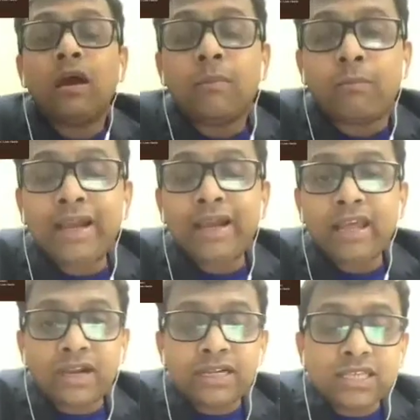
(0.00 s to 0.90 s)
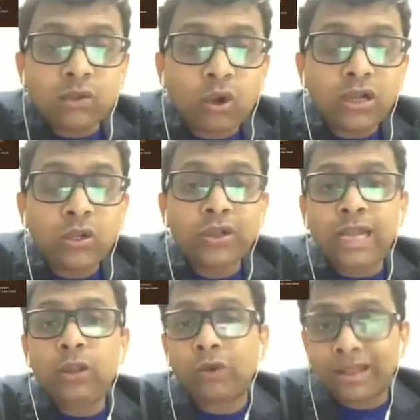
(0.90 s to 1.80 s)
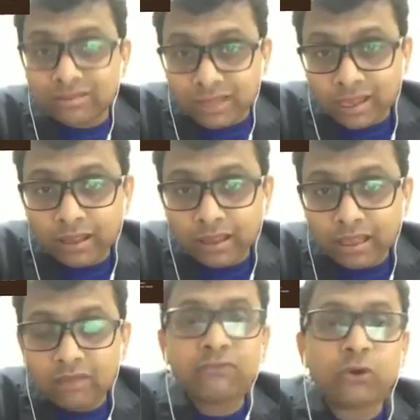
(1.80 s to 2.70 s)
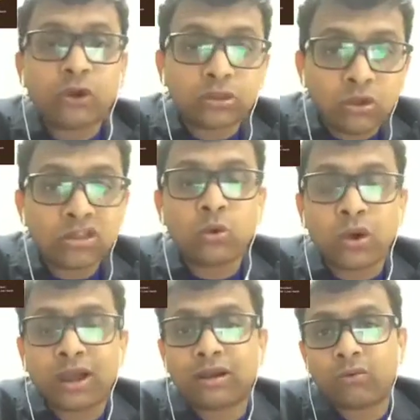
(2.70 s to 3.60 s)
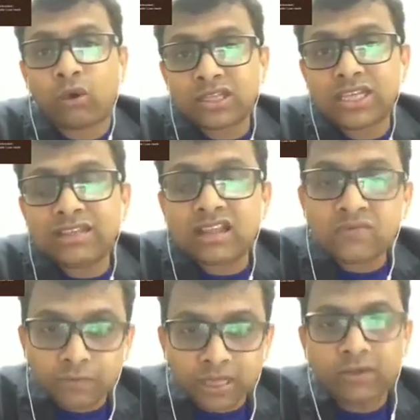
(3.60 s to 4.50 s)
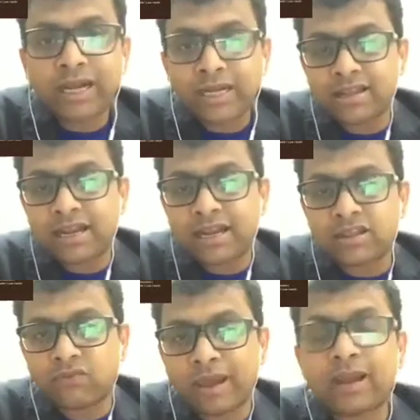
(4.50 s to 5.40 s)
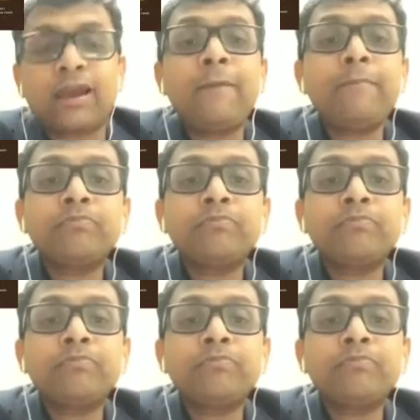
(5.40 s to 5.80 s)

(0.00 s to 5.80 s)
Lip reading: My dear friends, I want to tell you one thing, even for those who are watching this from the United States of America.